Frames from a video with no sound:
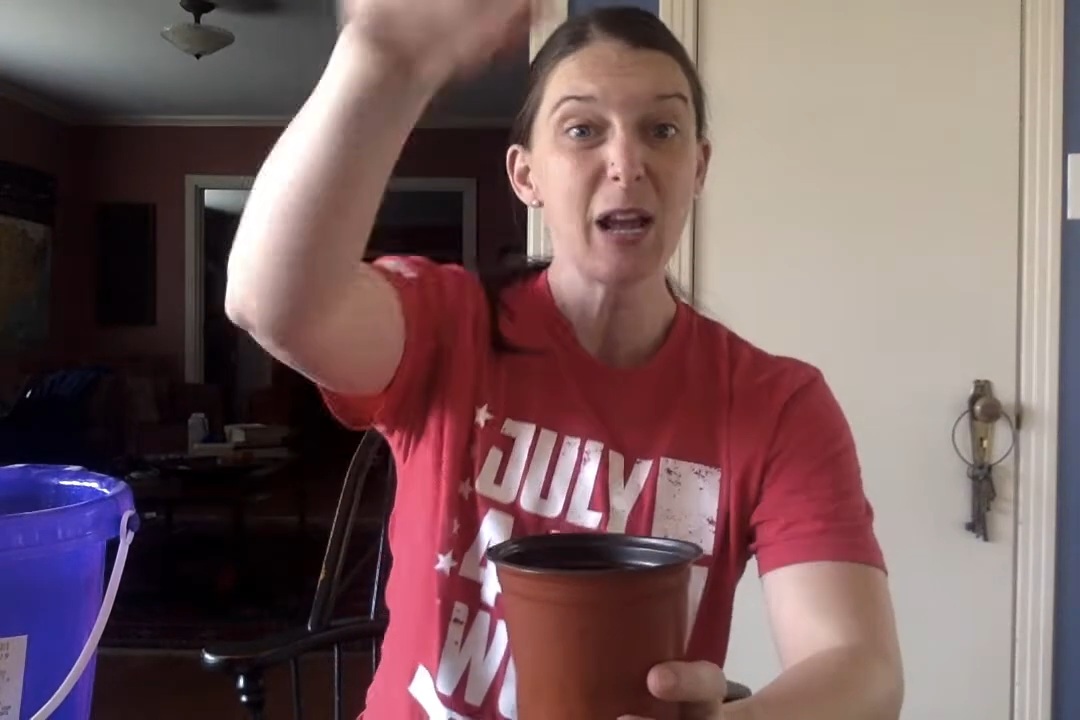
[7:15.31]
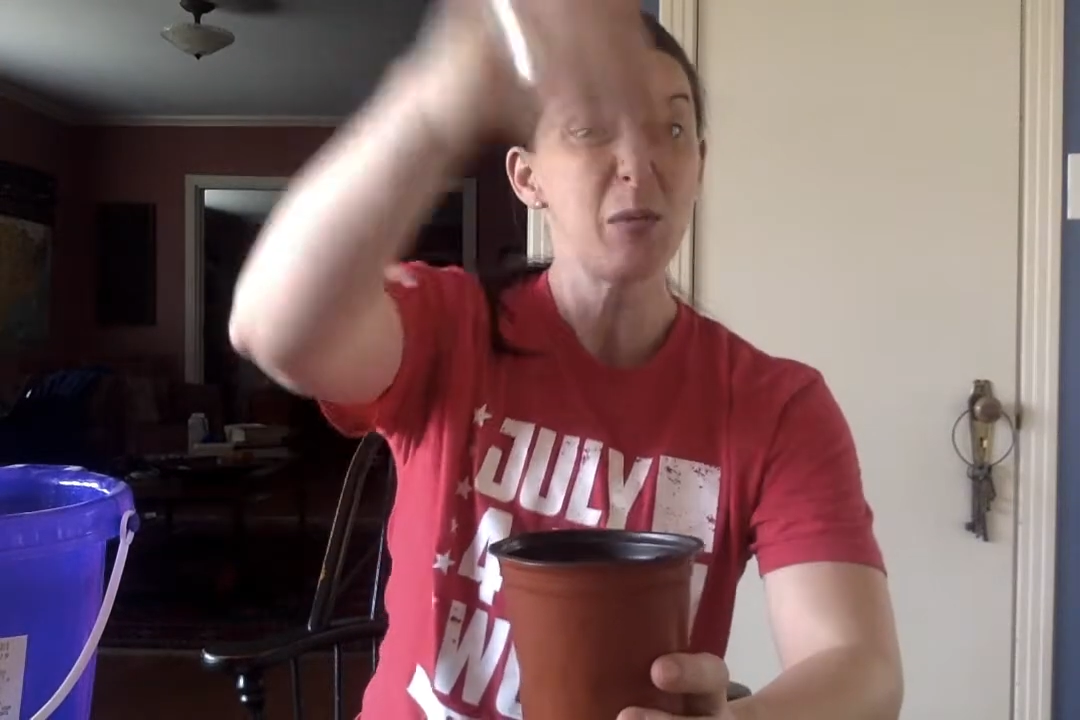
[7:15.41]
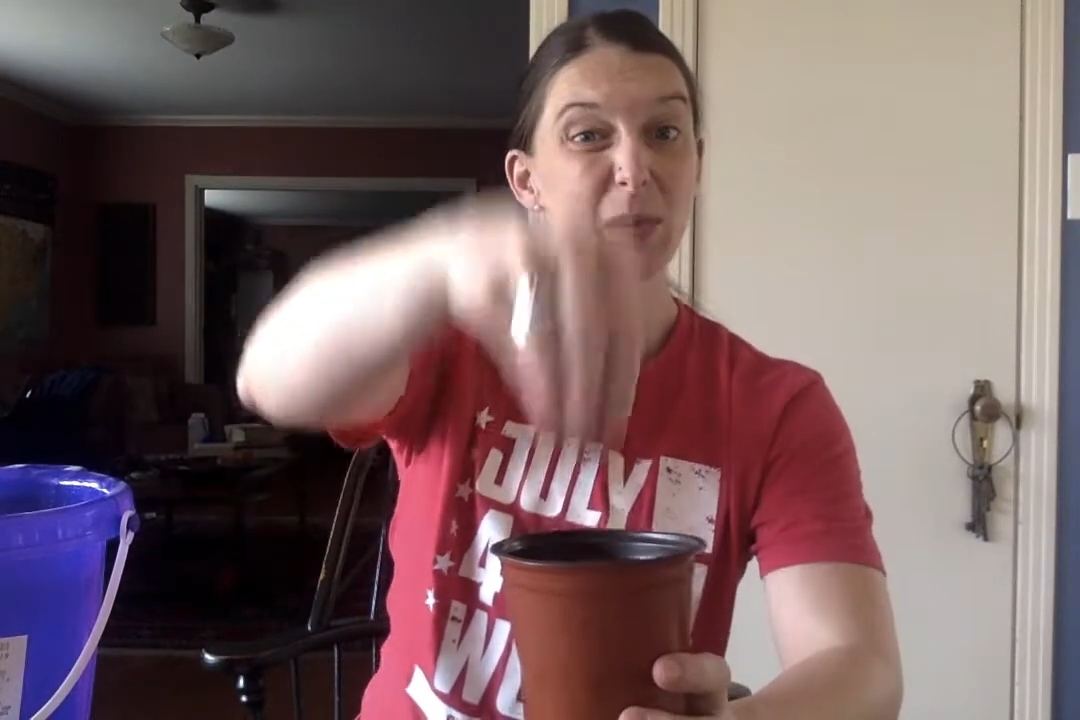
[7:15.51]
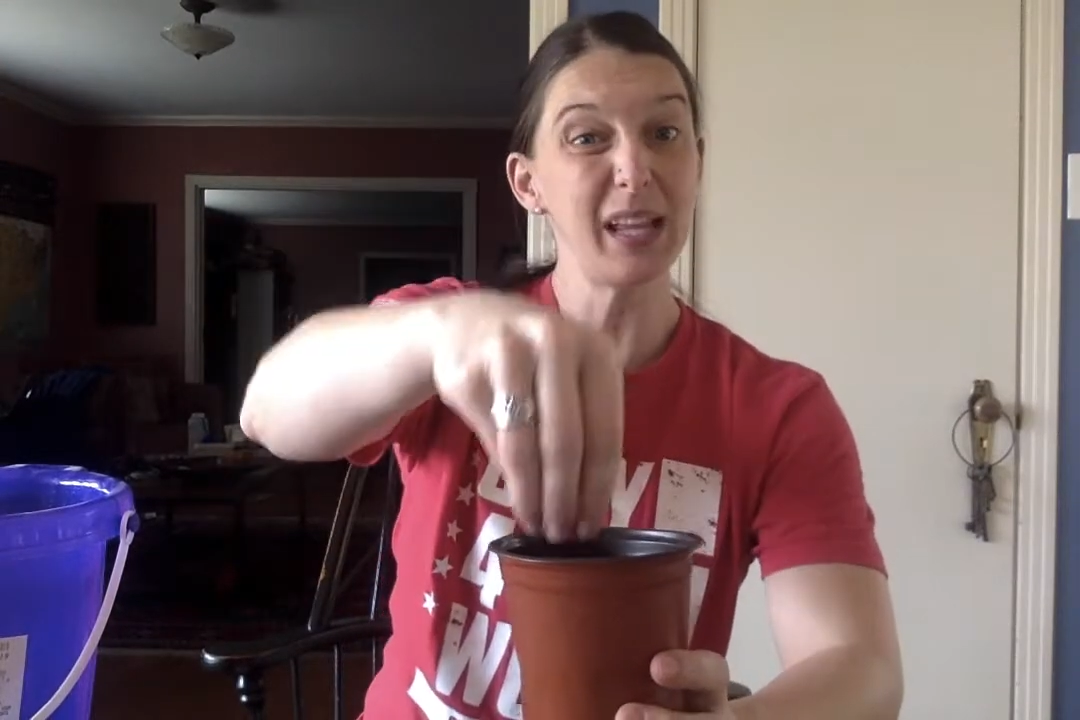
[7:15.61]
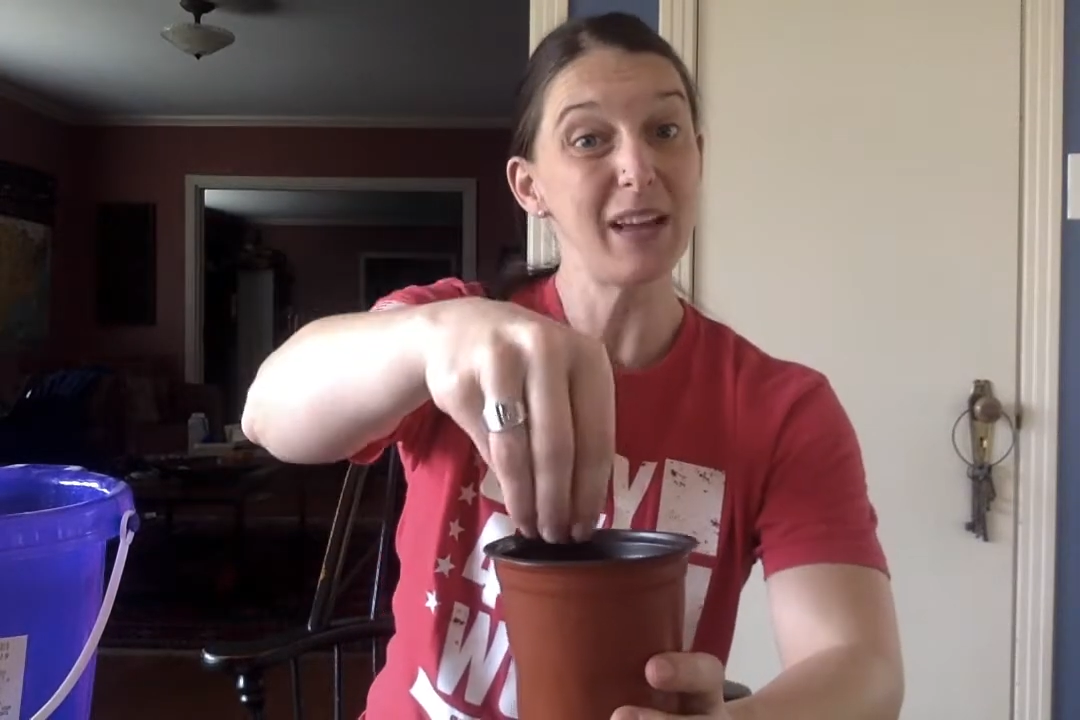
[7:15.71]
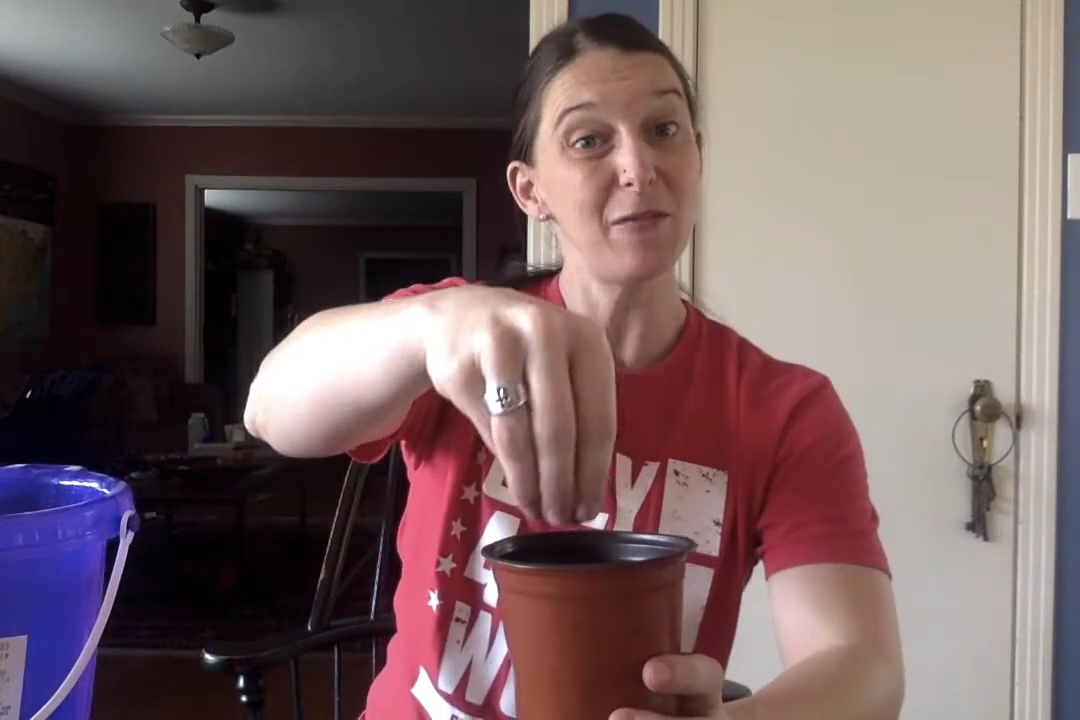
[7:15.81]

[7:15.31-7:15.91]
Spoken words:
plant